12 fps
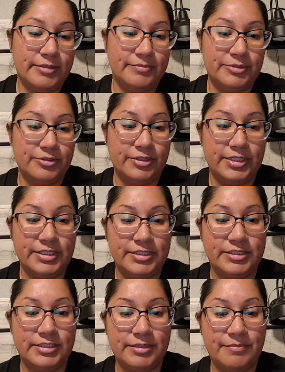So
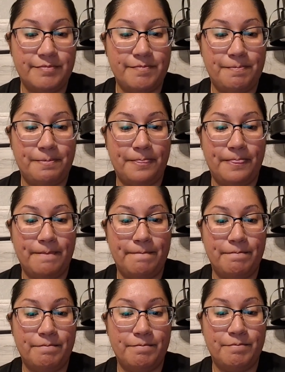these
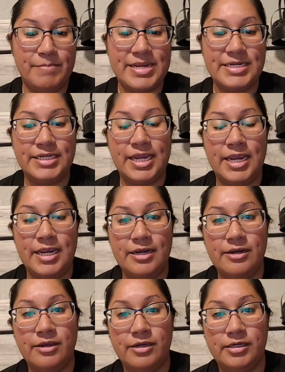
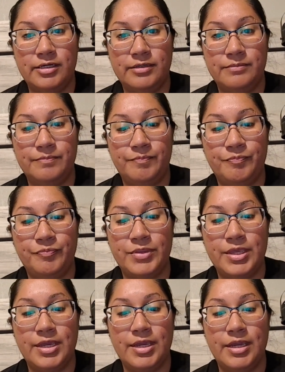maintain a
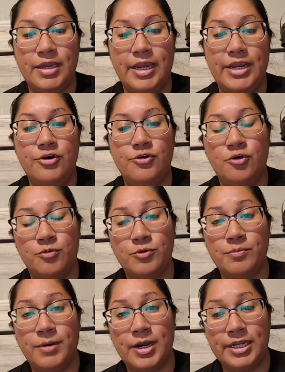normal
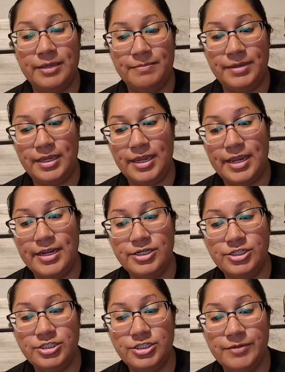body
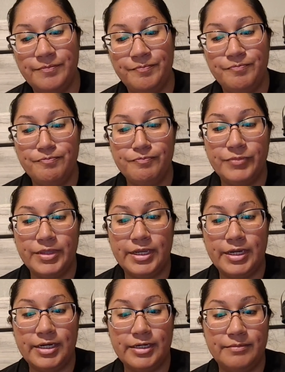pH.
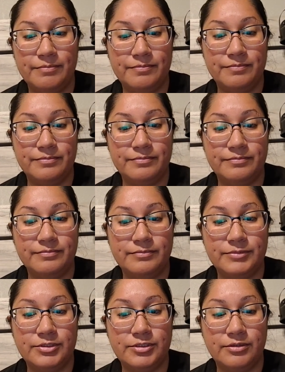Um,
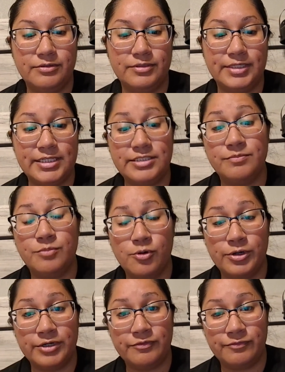so that's
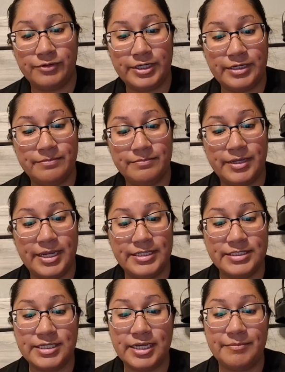important for
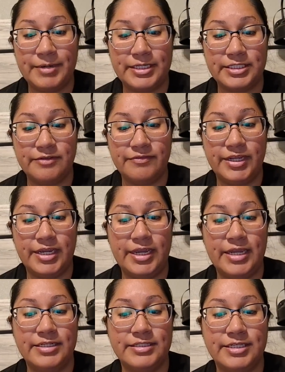enzyme activity
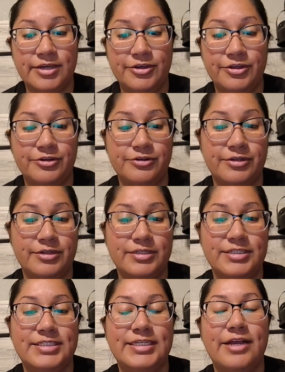and
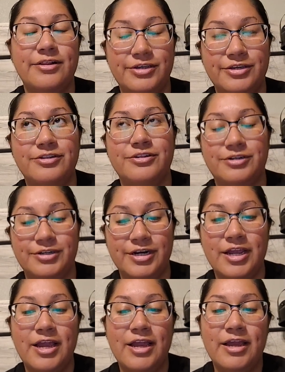cellular
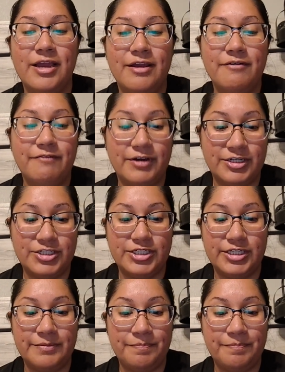function.